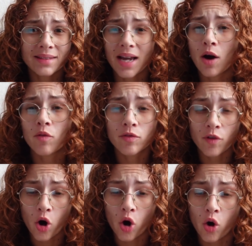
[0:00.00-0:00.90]

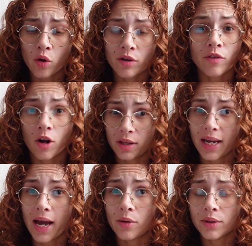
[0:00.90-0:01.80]
downfall or falling
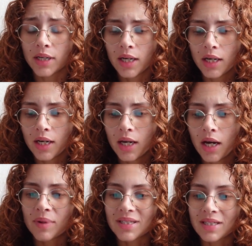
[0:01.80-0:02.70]
out.
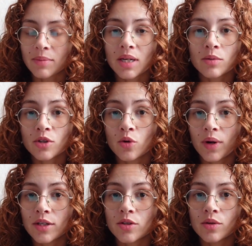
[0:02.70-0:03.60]
But sometimes when you
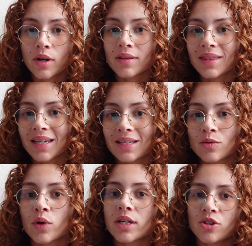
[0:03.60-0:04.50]
wait too long, that is
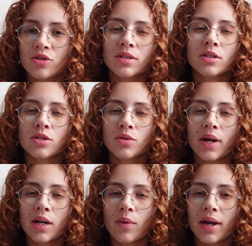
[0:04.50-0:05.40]
what it turns into
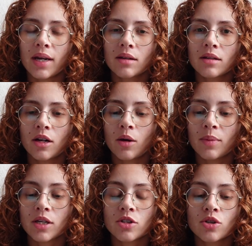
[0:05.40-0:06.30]
anyway,
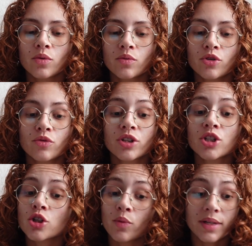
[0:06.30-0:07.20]
because you
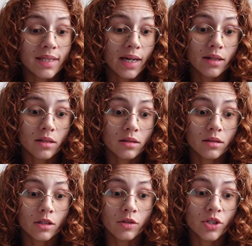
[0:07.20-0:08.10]
reach your wit's end.
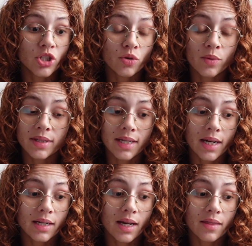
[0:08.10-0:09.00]
You reach your wit's
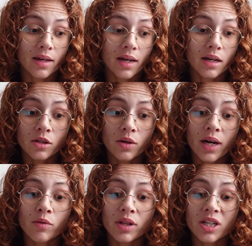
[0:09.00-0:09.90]
end and then you
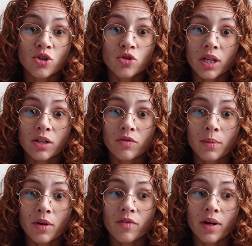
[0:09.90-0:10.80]
get really estranged
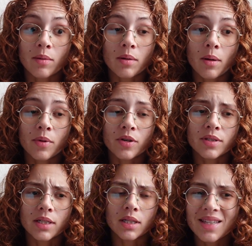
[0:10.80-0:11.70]
from your family members.
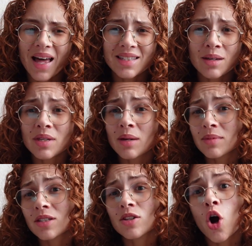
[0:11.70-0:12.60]
And that sometimes
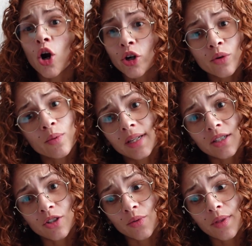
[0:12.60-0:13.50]
is the harder way
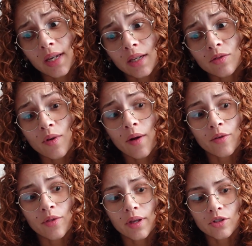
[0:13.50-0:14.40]
to do things,
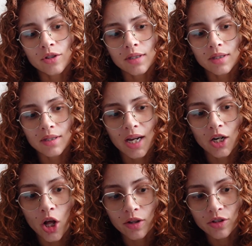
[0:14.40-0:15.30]
rather than just
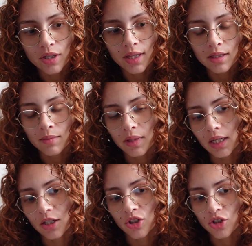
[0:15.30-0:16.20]
acknowledging that something
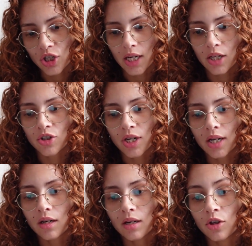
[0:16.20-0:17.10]
needs to change
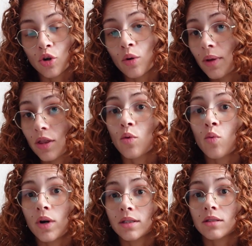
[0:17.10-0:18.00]
and you'll be the
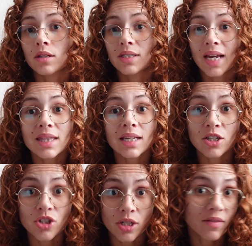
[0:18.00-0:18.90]
one to take the
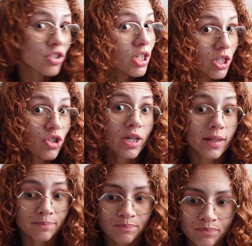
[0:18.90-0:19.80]
initiative and change it.
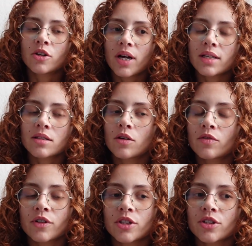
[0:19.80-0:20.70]
You're not
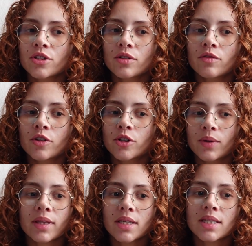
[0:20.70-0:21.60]
selfish for
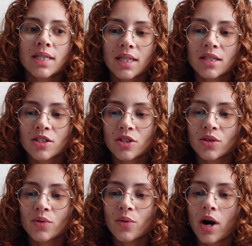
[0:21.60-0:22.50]
doing these things.
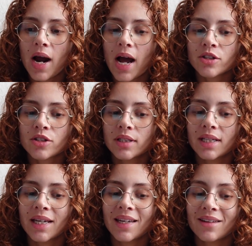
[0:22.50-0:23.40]
You are
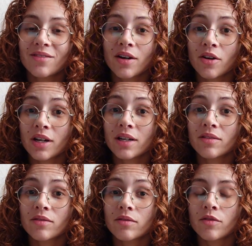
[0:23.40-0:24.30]
actually very,
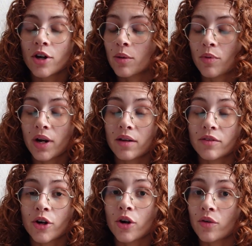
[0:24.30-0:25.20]
very brave.
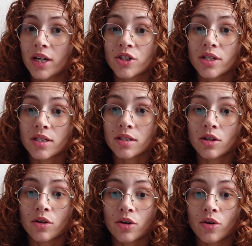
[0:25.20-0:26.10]
You're courageous.
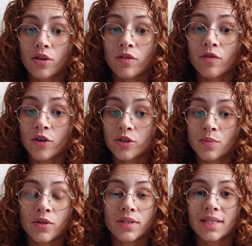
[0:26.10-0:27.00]
You're the first
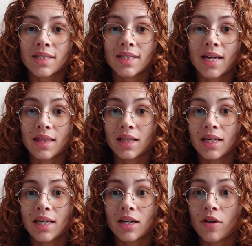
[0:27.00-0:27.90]
person to take the
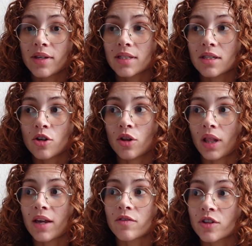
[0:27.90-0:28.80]
lead on this in your
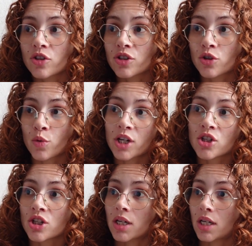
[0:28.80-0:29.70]
life, in your
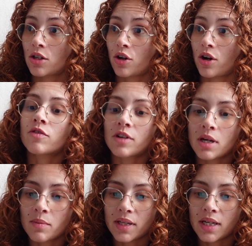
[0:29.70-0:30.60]
situation, in your
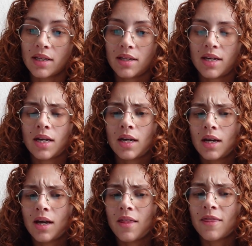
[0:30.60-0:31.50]
family. Like,
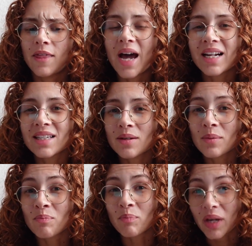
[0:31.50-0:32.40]
that is a
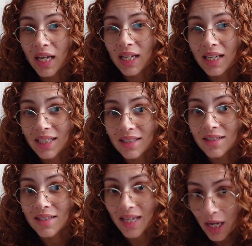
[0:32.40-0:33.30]
big
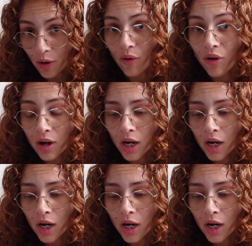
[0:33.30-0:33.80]
deal.